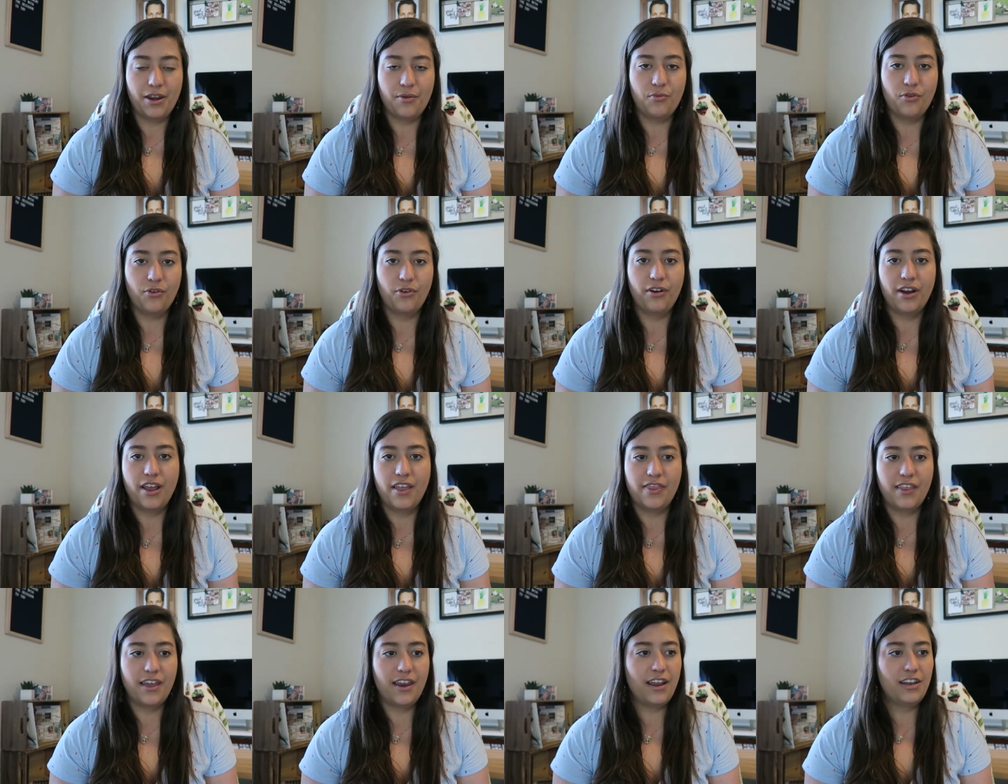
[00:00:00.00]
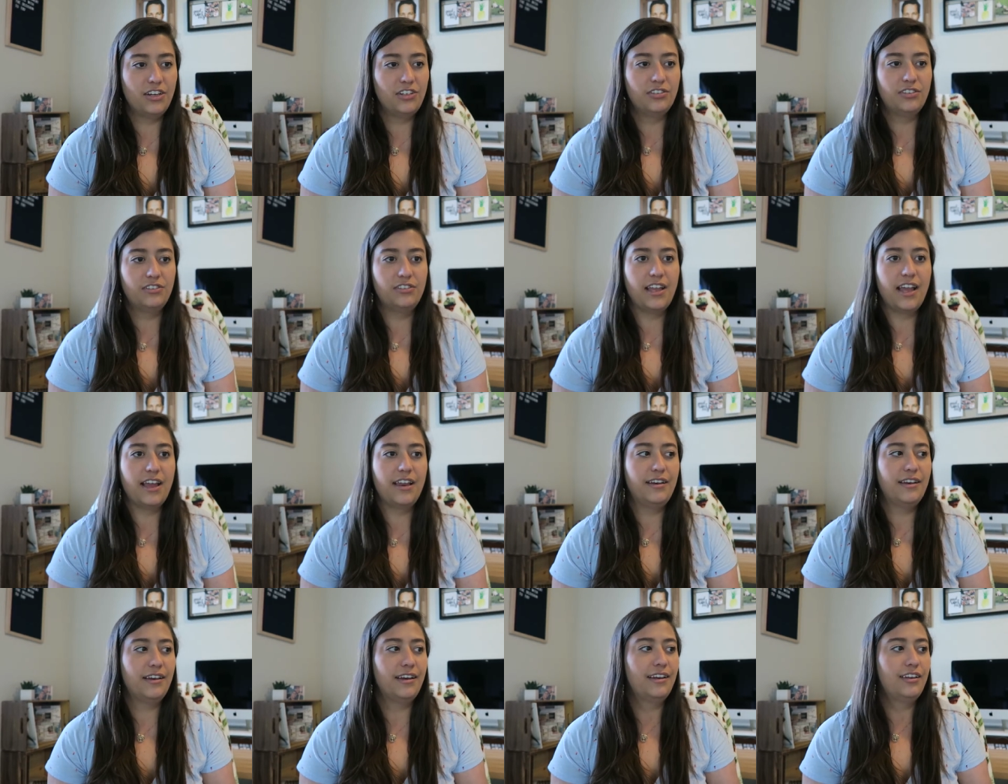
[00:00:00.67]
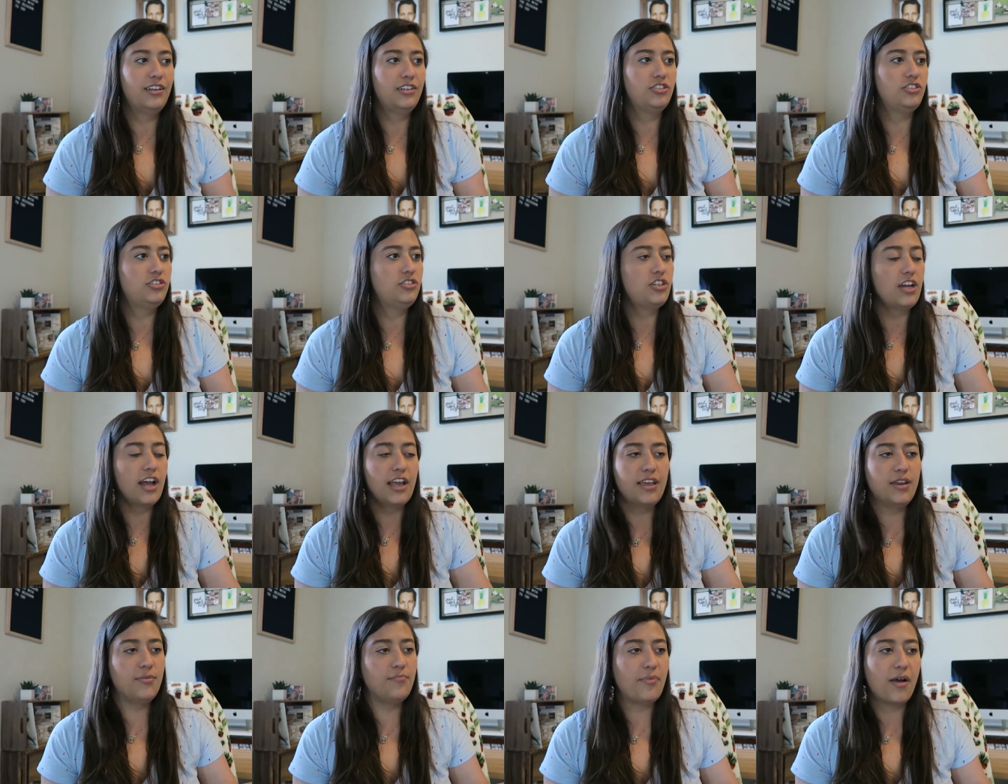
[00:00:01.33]
anymore. And then I just had
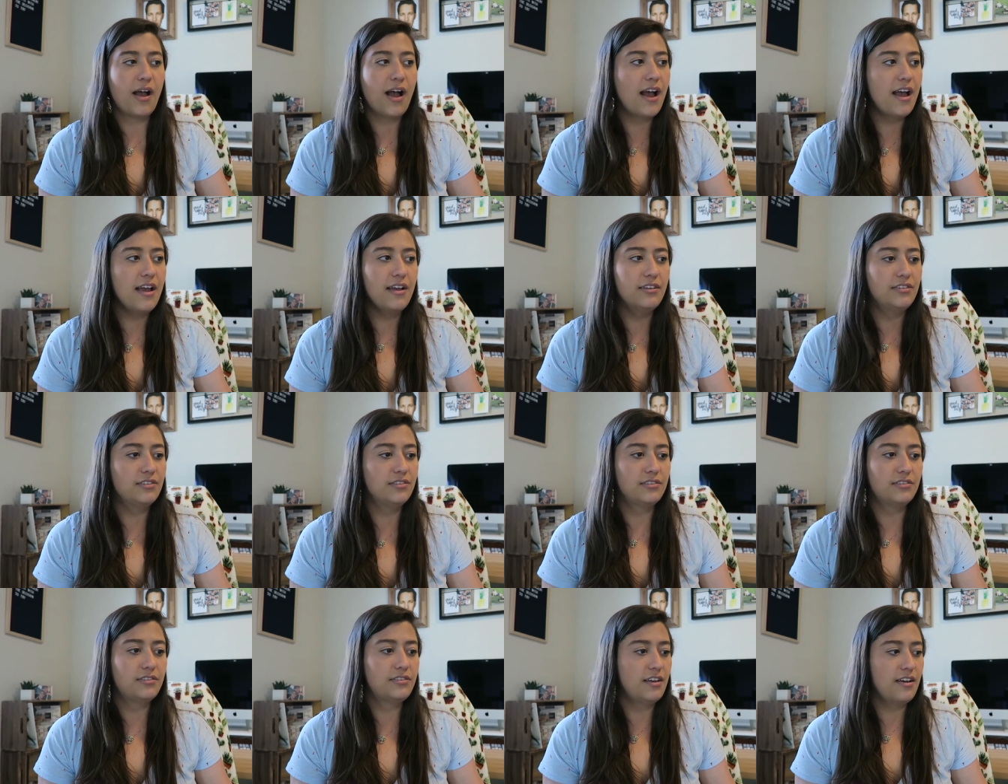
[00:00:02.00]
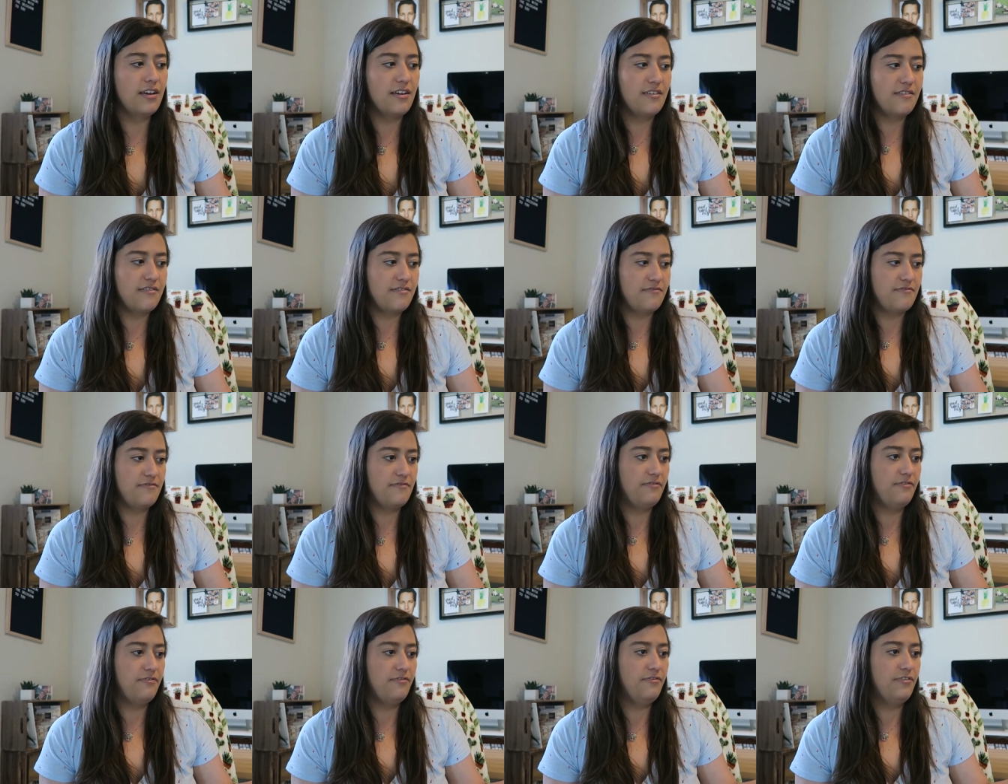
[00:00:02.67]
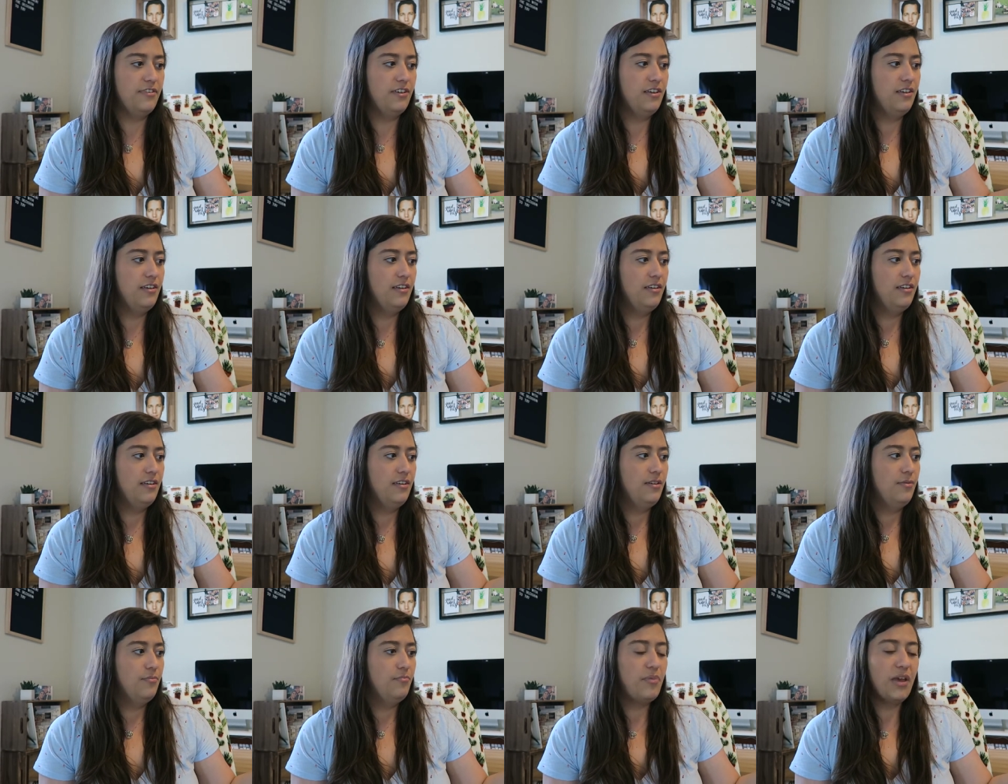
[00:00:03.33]
giant piles of
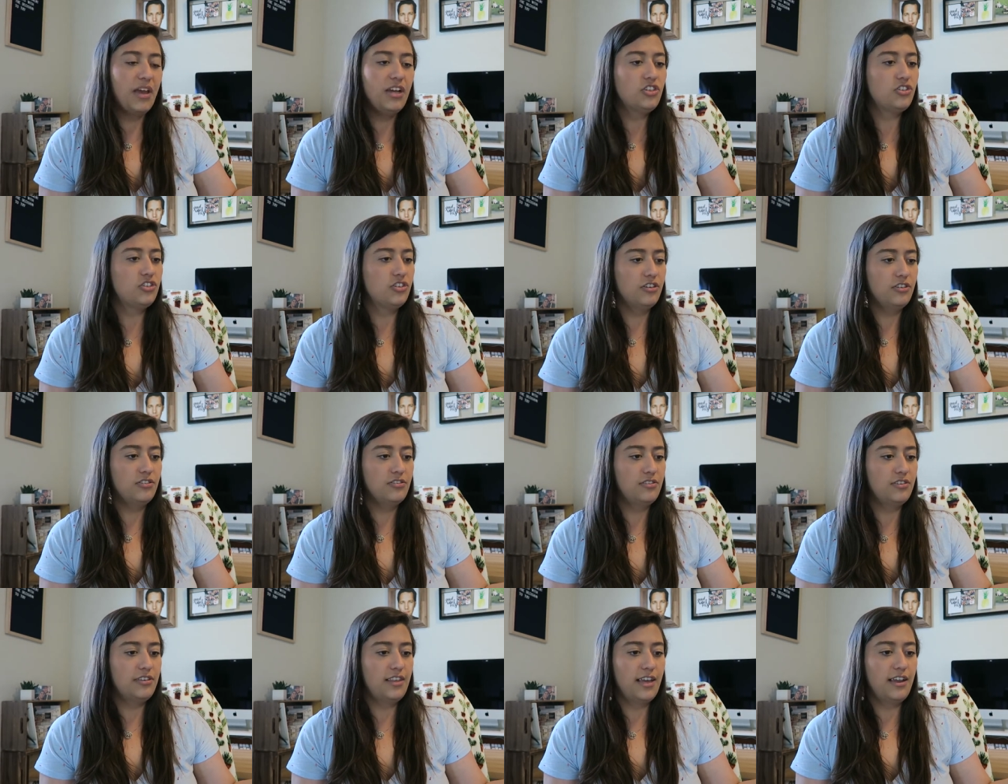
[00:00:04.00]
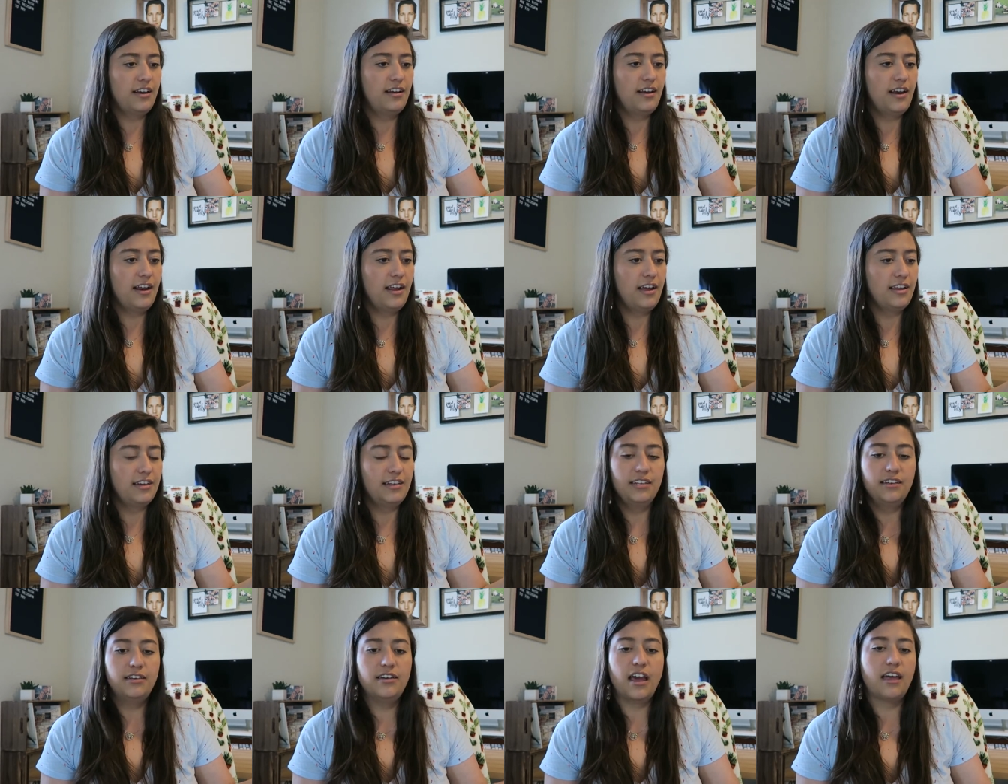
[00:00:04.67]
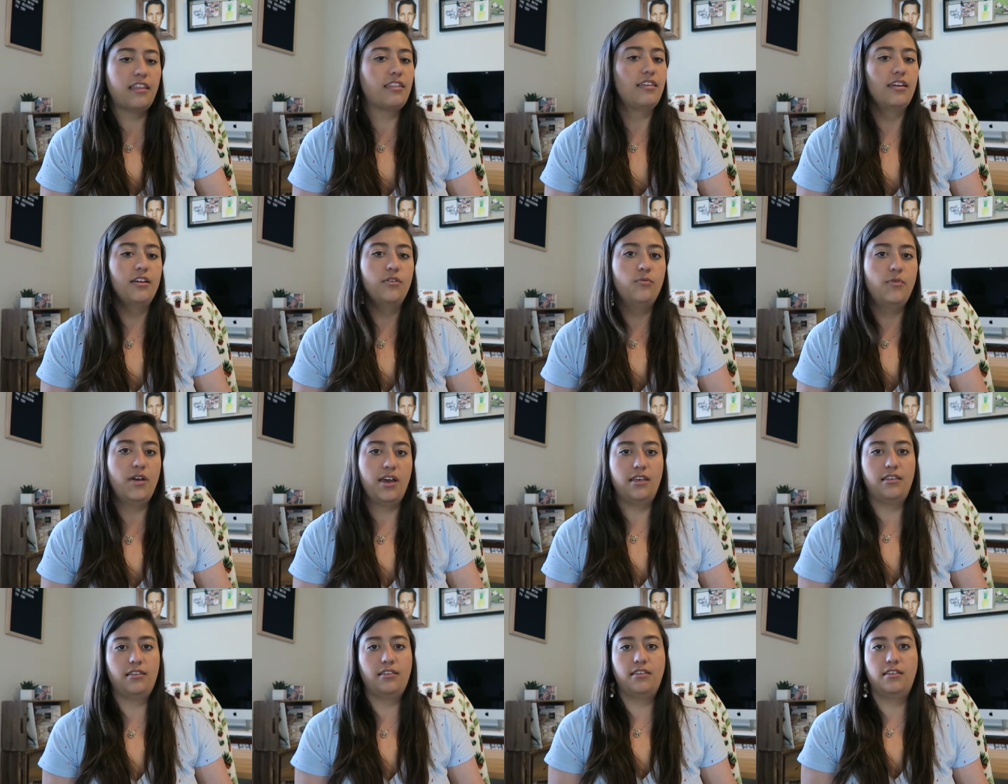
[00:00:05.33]
pictures that I did nothing
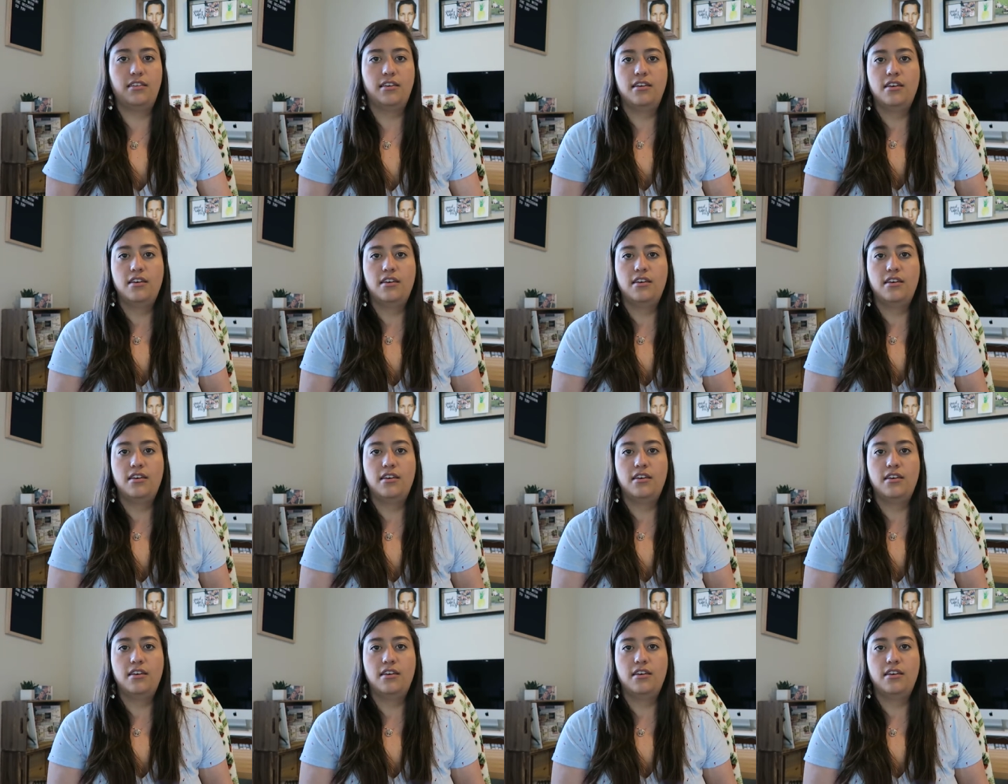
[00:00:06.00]
with.